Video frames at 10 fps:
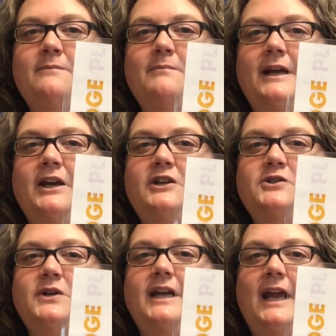my
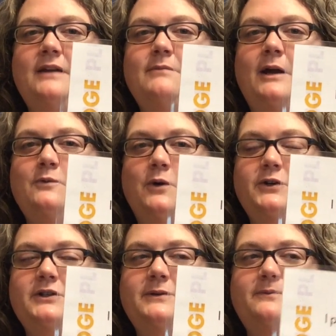country, and my
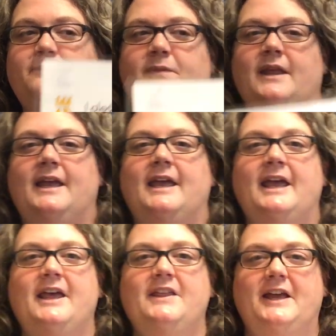world.
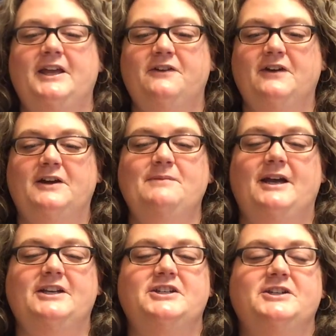Thank you very
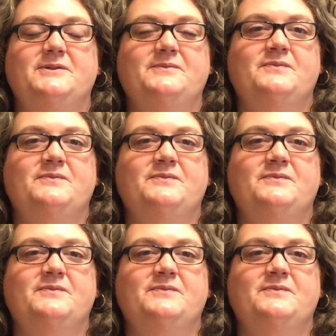much.